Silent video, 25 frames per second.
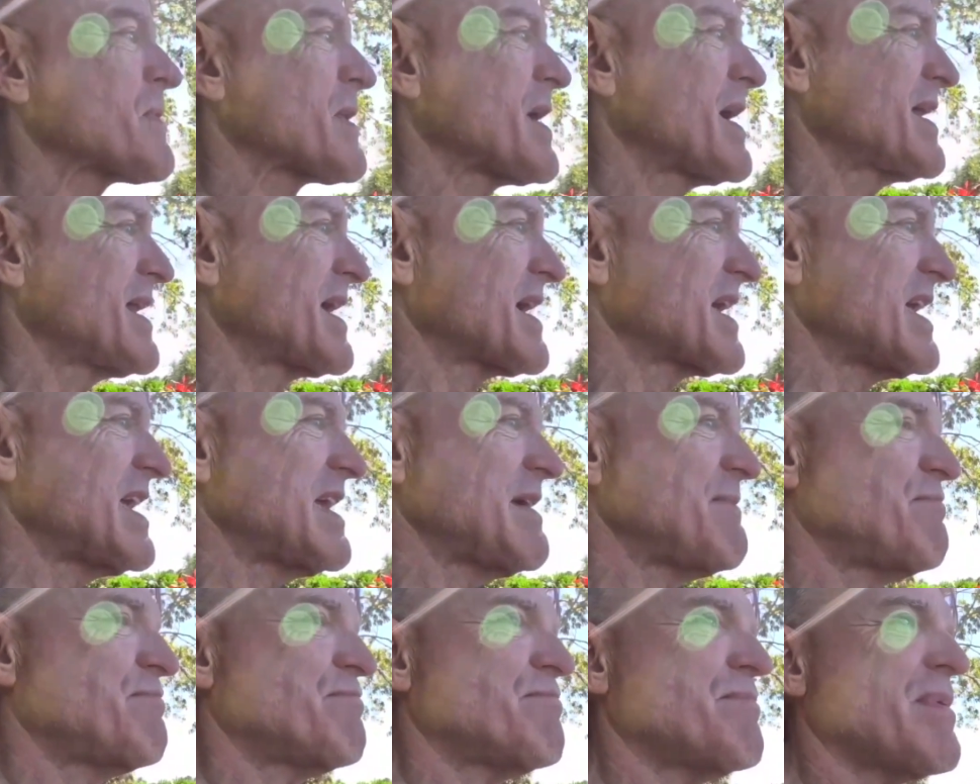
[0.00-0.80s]
And
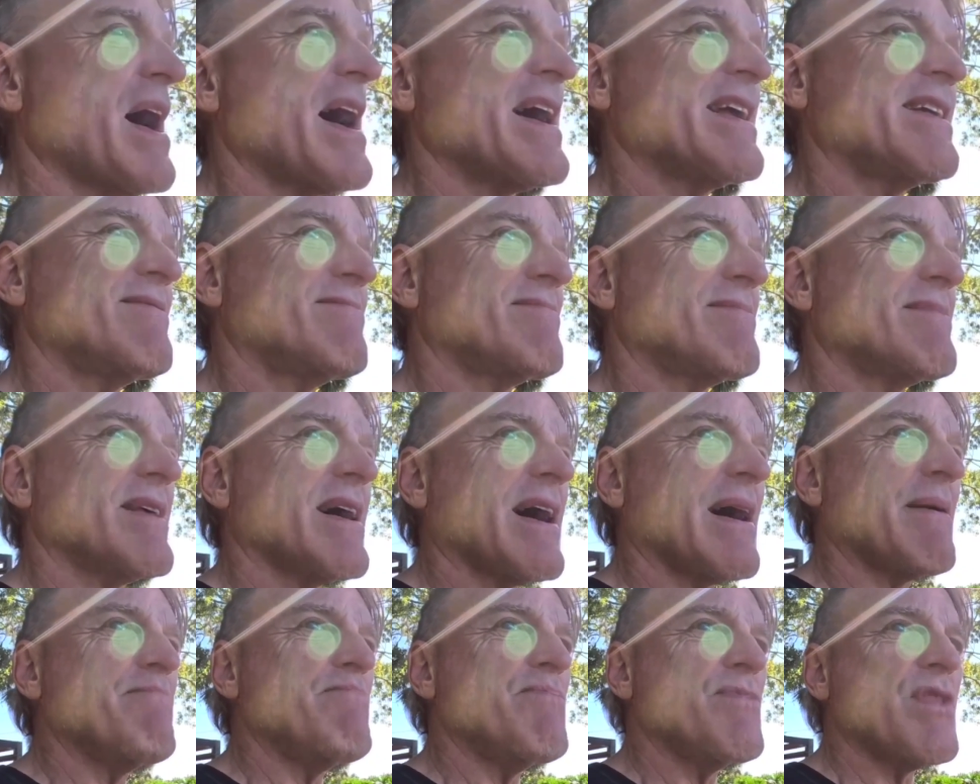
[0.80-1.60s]

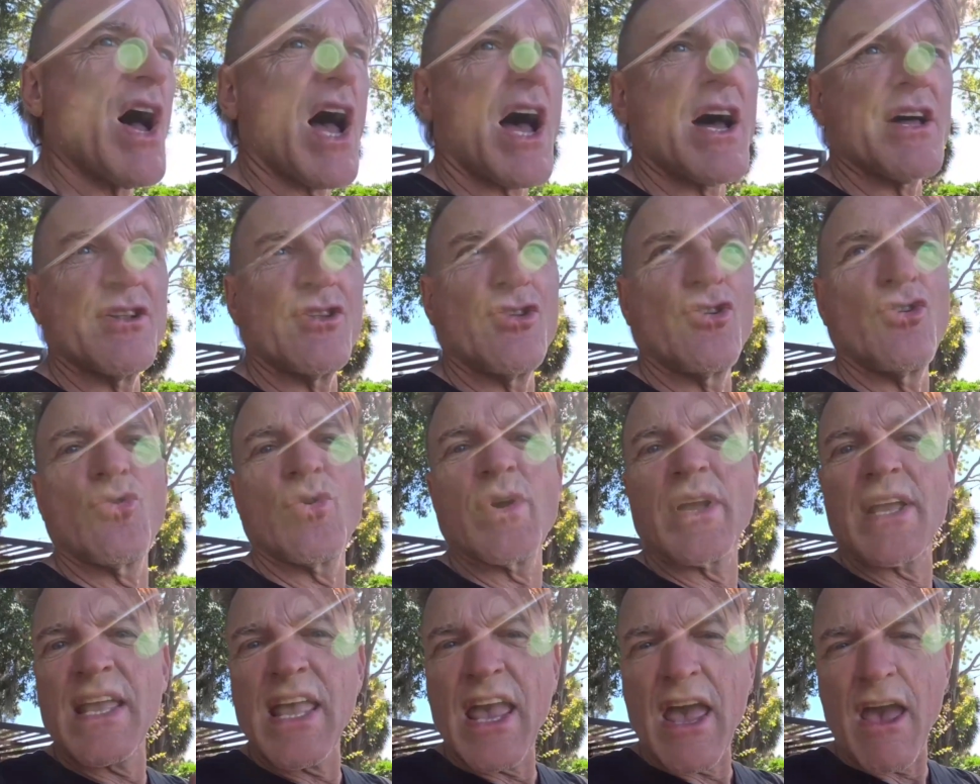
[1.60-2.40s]
I'm not
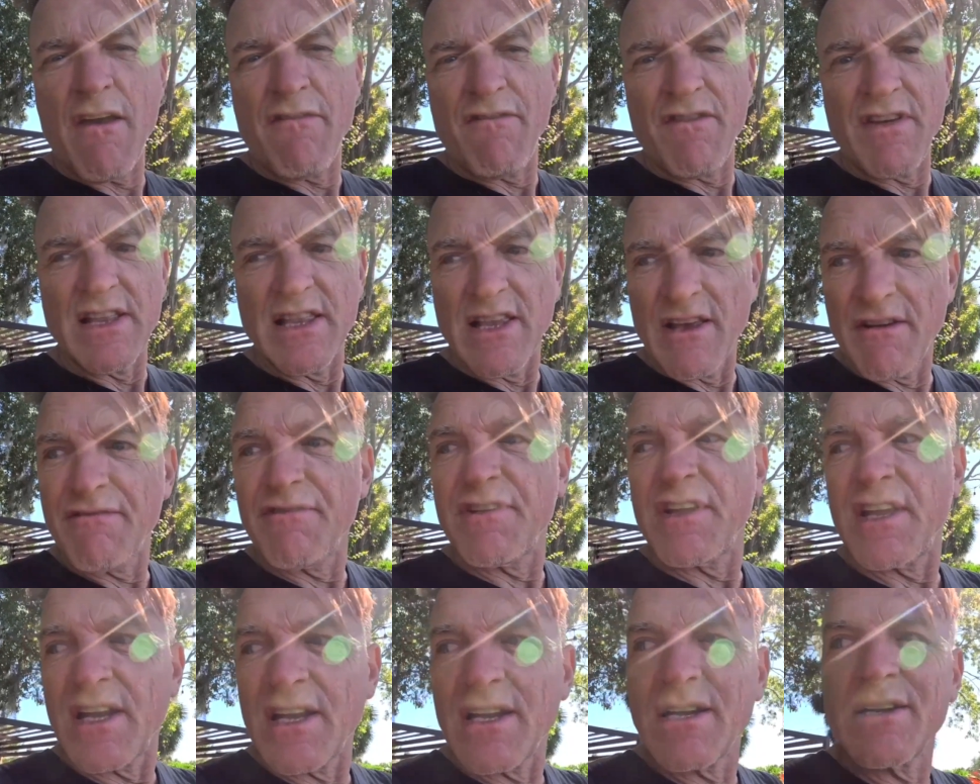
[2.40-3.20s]
doing heavy
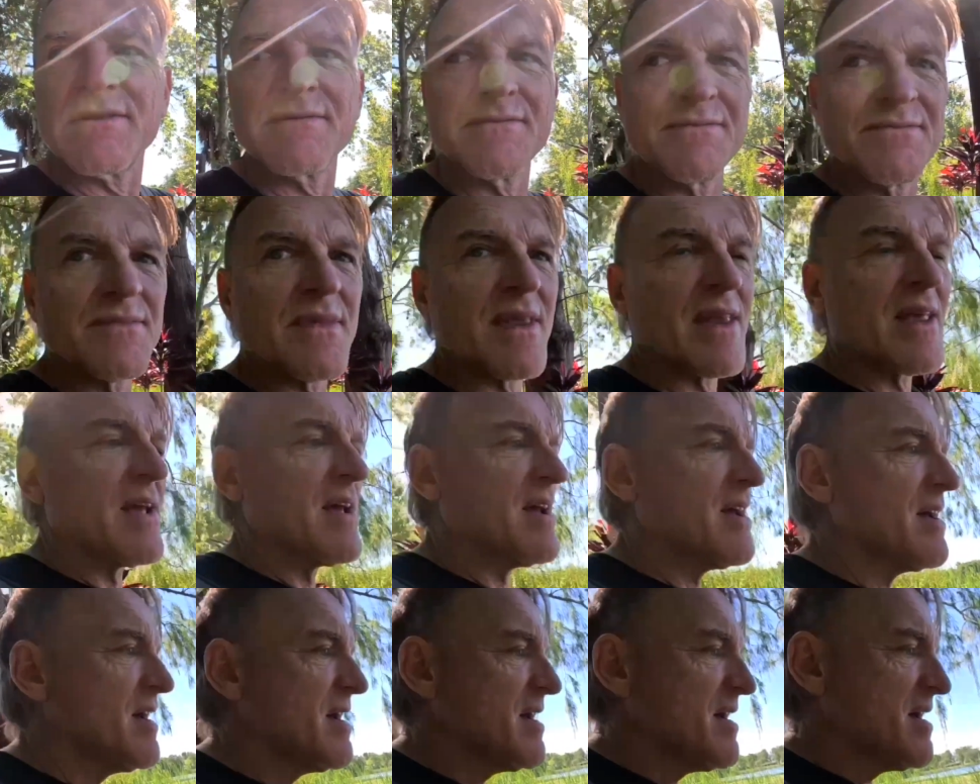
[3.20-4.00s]
lifting.
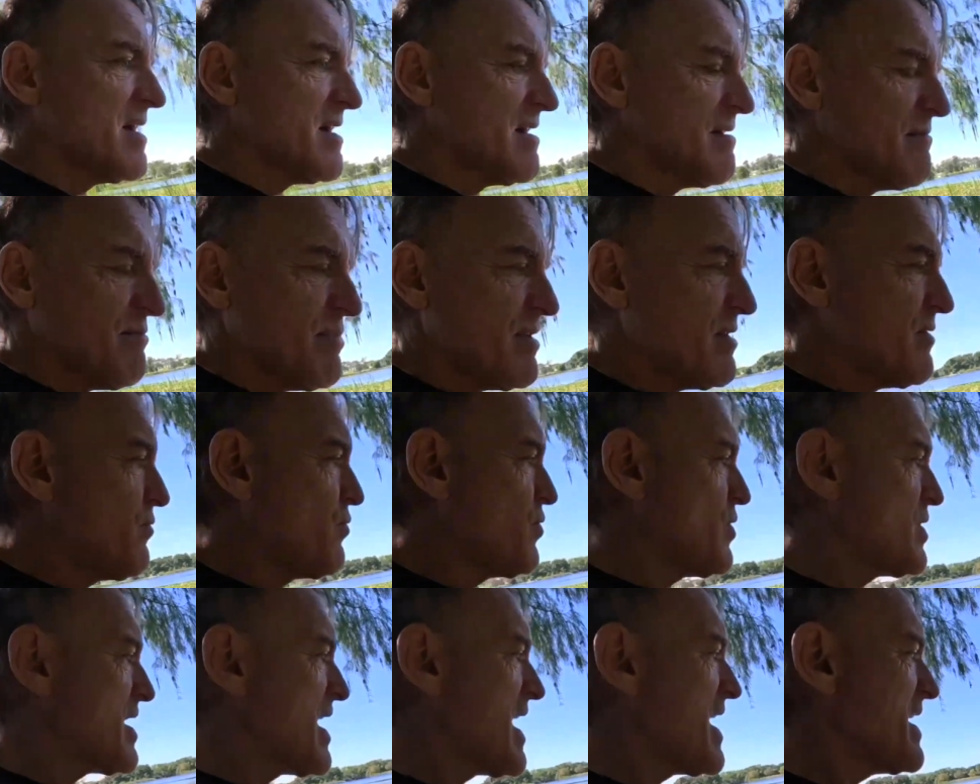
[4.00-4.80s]
But
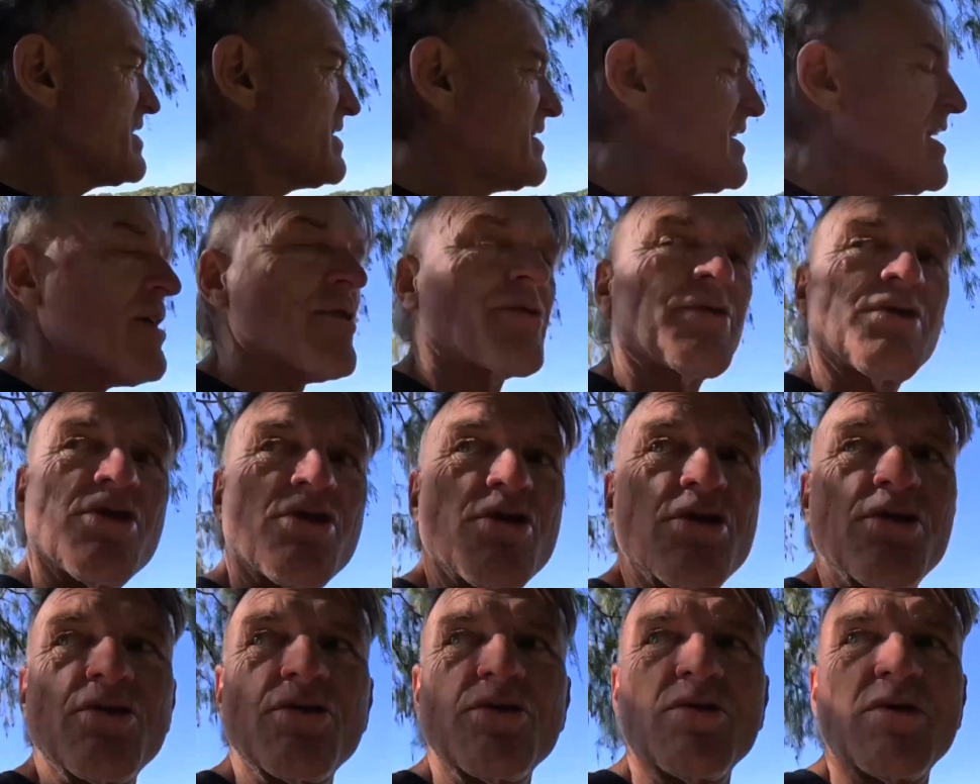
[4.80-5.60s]
when I tell
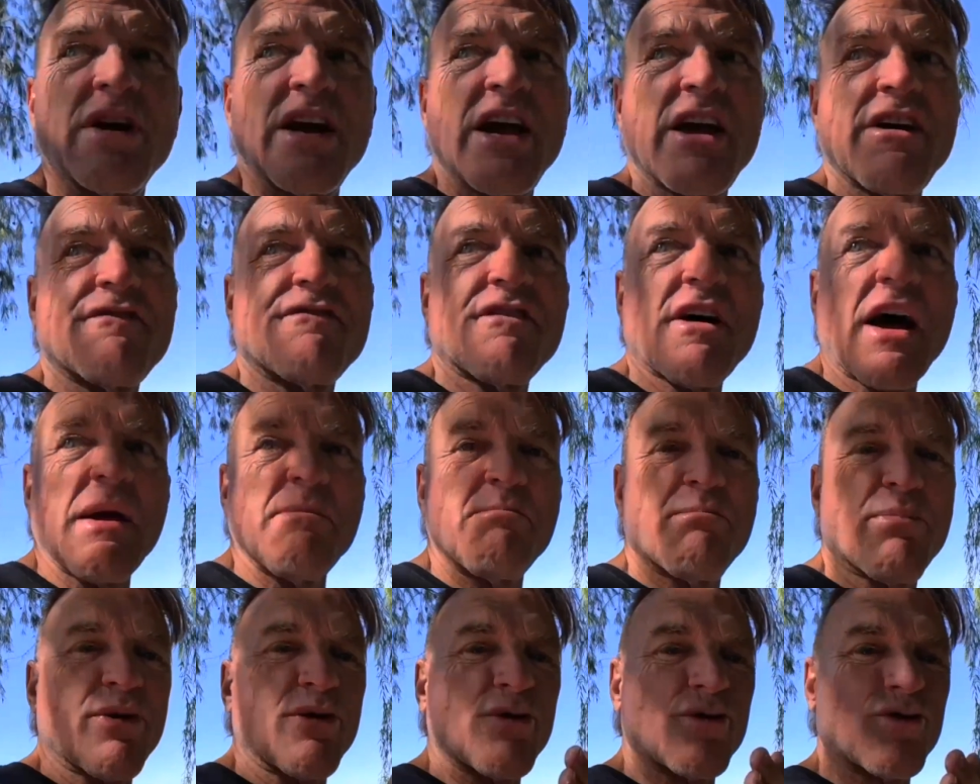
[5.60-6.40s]
you, if I
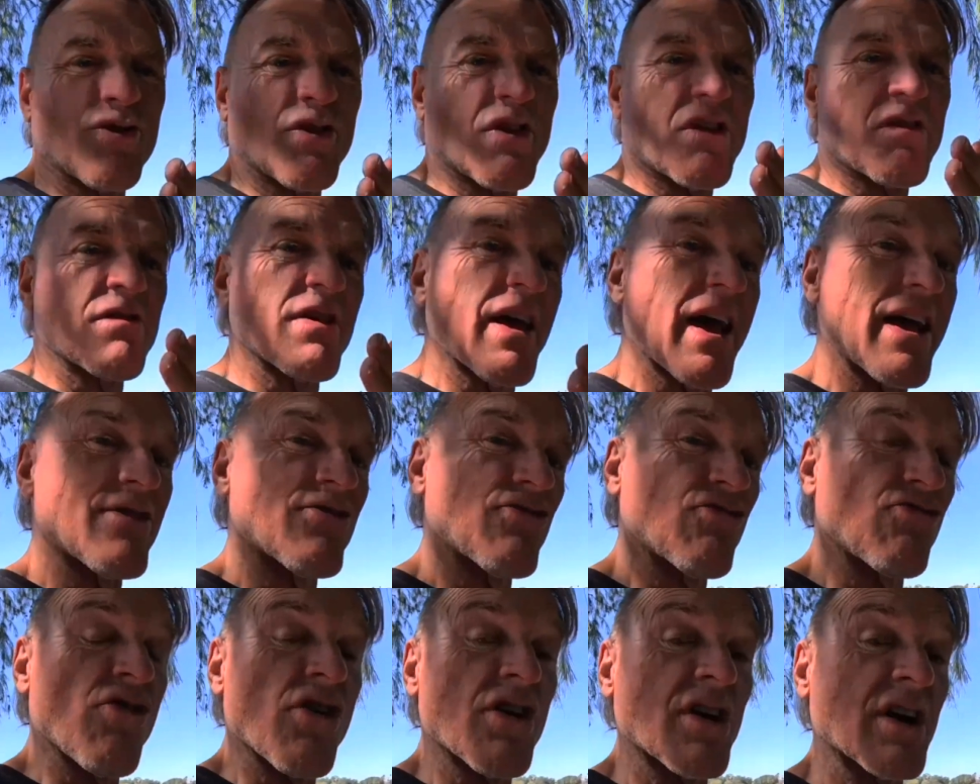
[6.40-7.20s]
purchased that
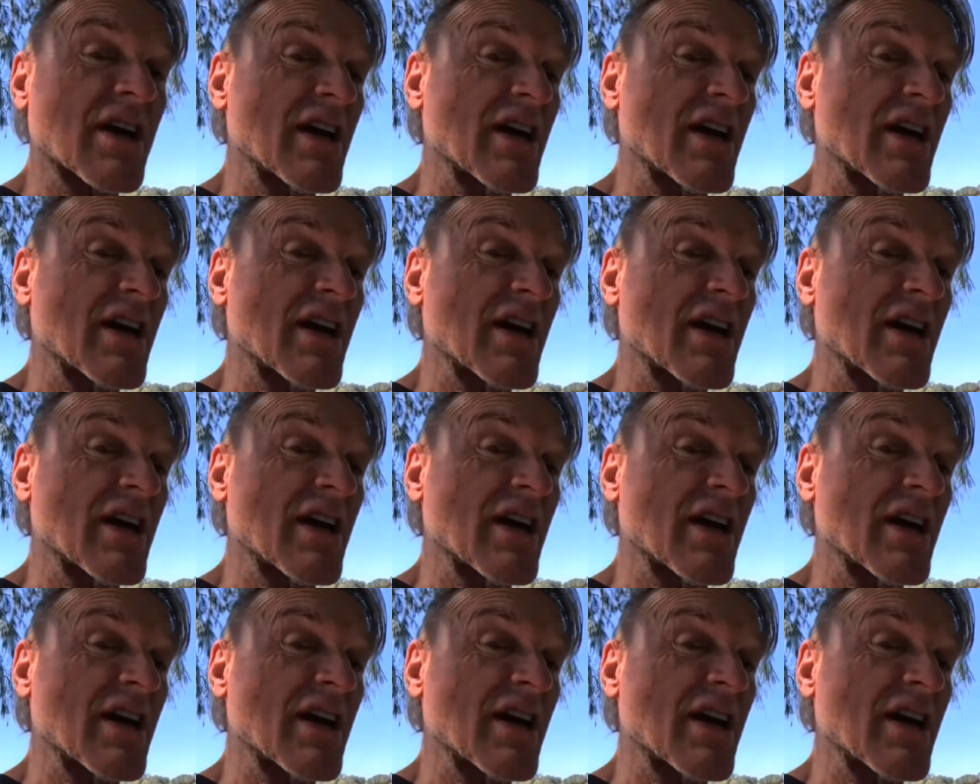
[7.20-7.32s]
truck